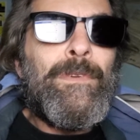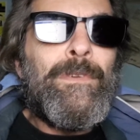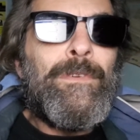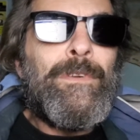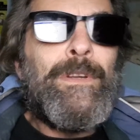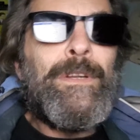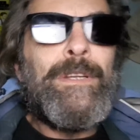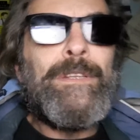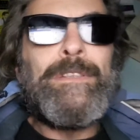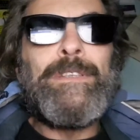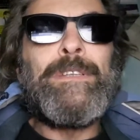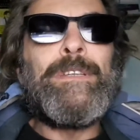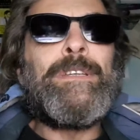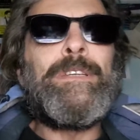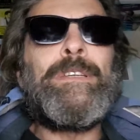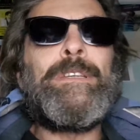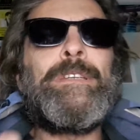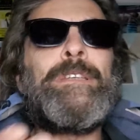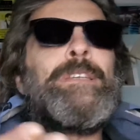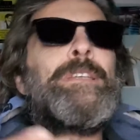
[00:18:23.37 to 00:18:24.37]
Right,
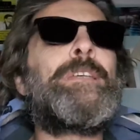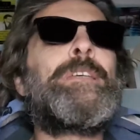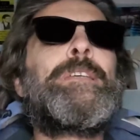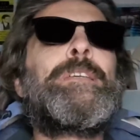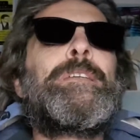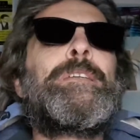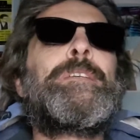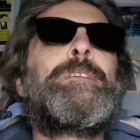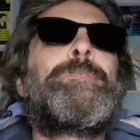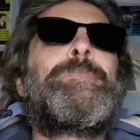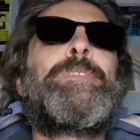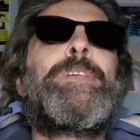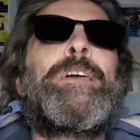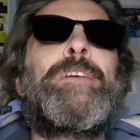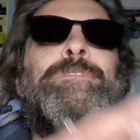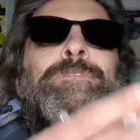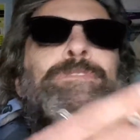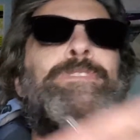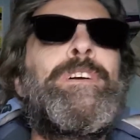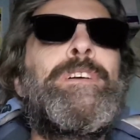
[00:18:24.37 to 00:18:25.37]

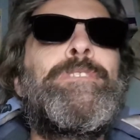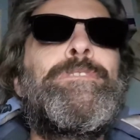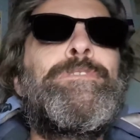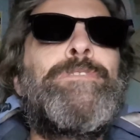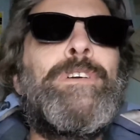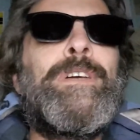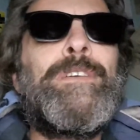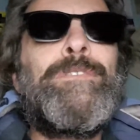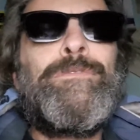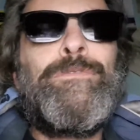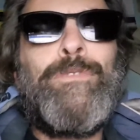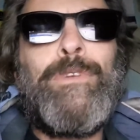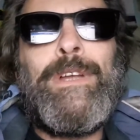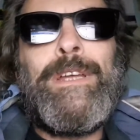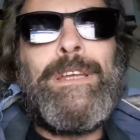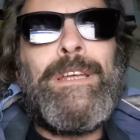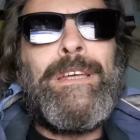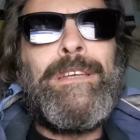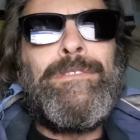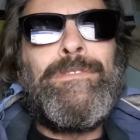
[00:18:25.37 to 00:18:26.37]

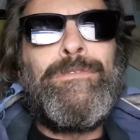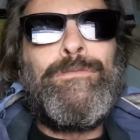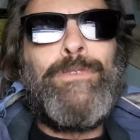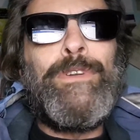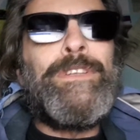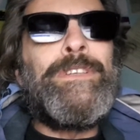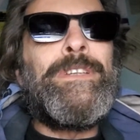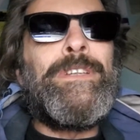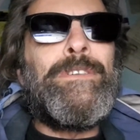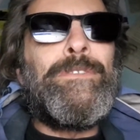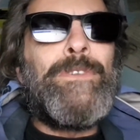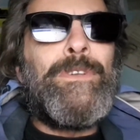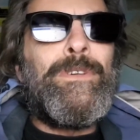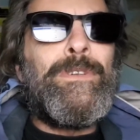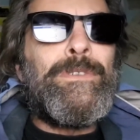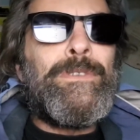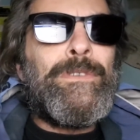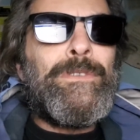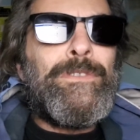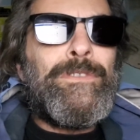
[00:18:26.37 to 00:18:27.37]
I've written it
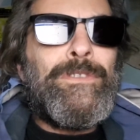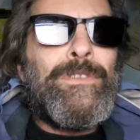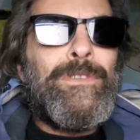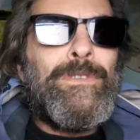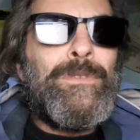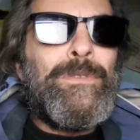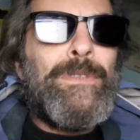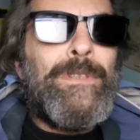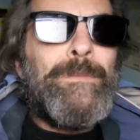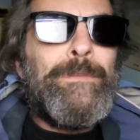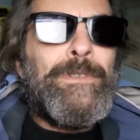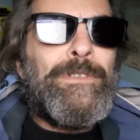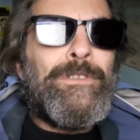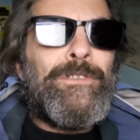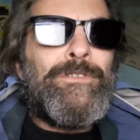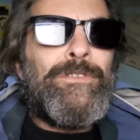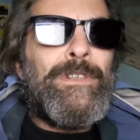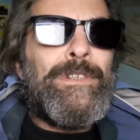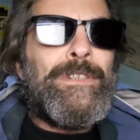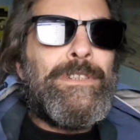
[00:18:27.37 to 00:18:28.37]
wrong. So let me
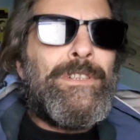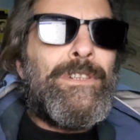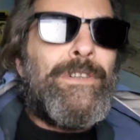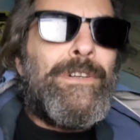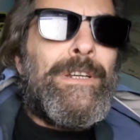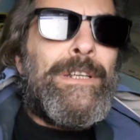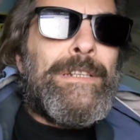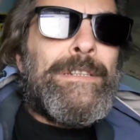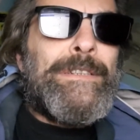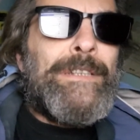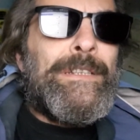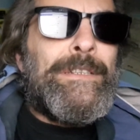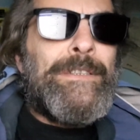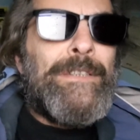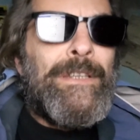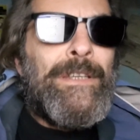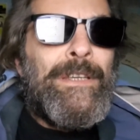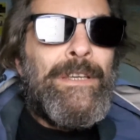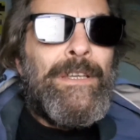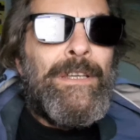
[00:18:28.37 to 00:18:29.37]
just try and correct it.
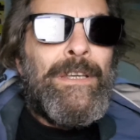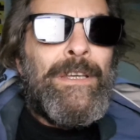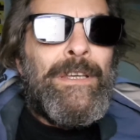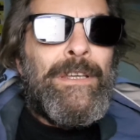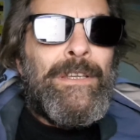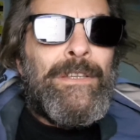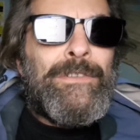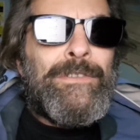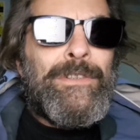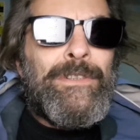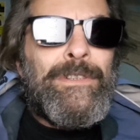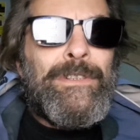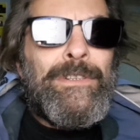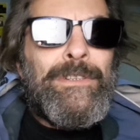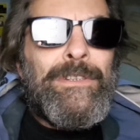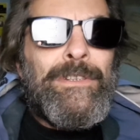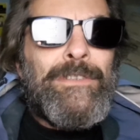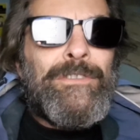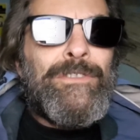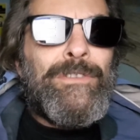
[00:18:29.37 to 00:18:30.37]
So
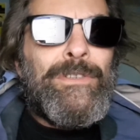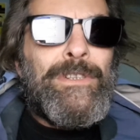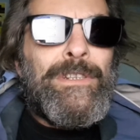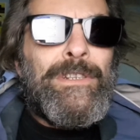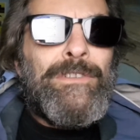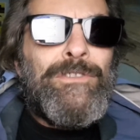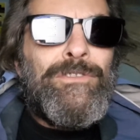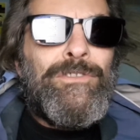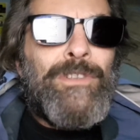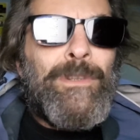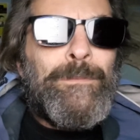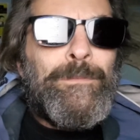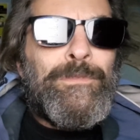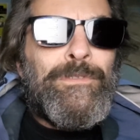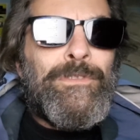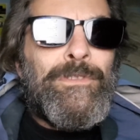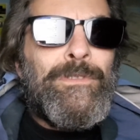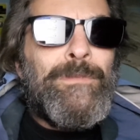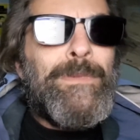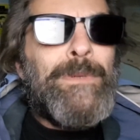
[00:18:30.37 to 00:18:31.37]
the
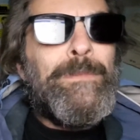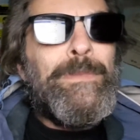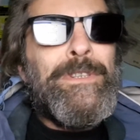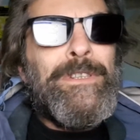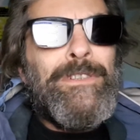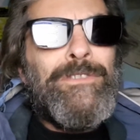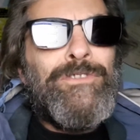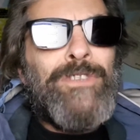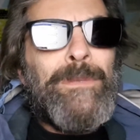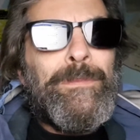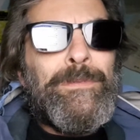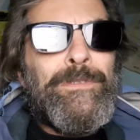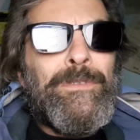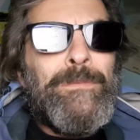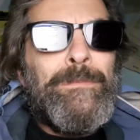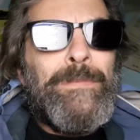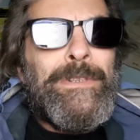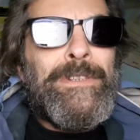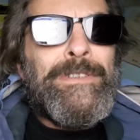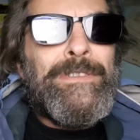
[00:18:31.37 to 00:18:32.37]
Egyptian, remember the
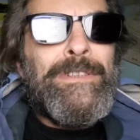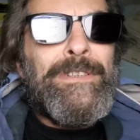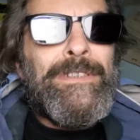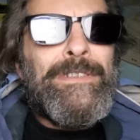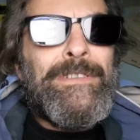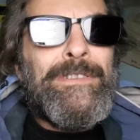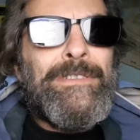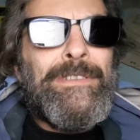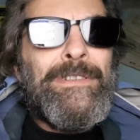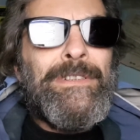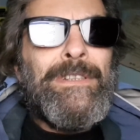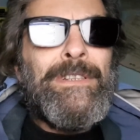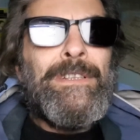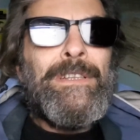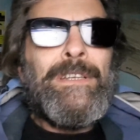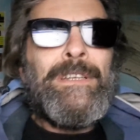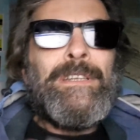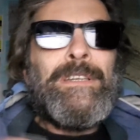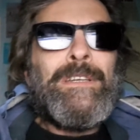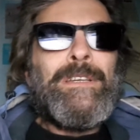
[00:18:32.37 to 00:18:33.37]
Egyptian business?
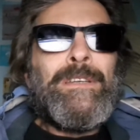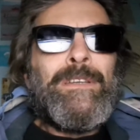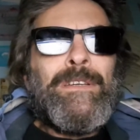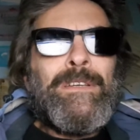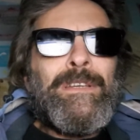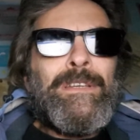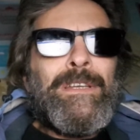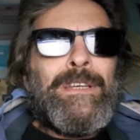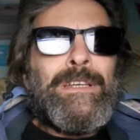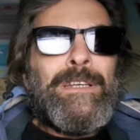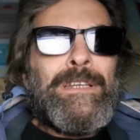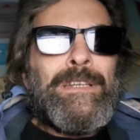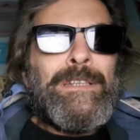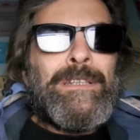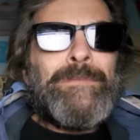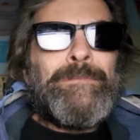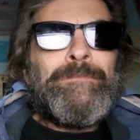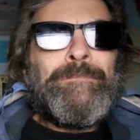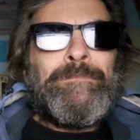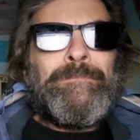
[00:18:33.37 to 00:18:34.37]

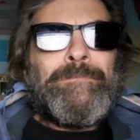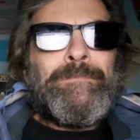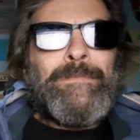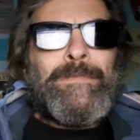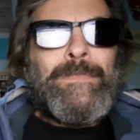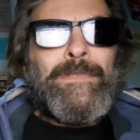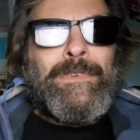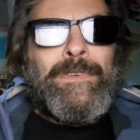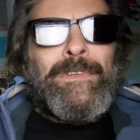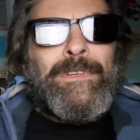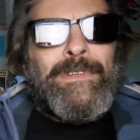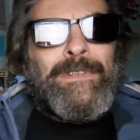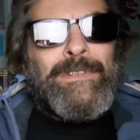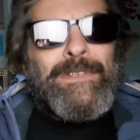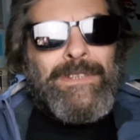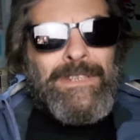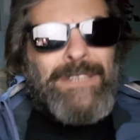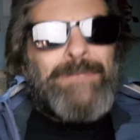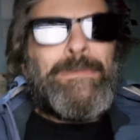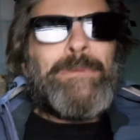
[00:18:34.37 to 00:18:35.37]
Remember
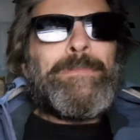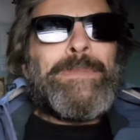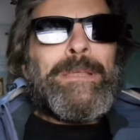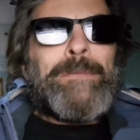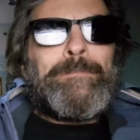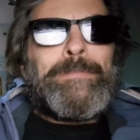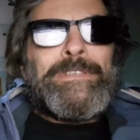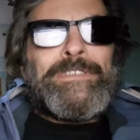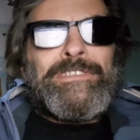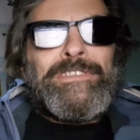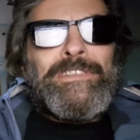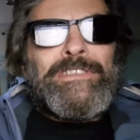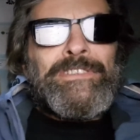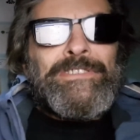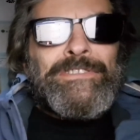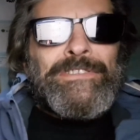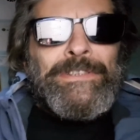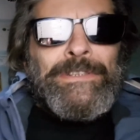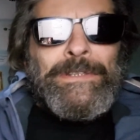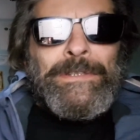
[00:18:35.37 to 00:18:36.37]
that business?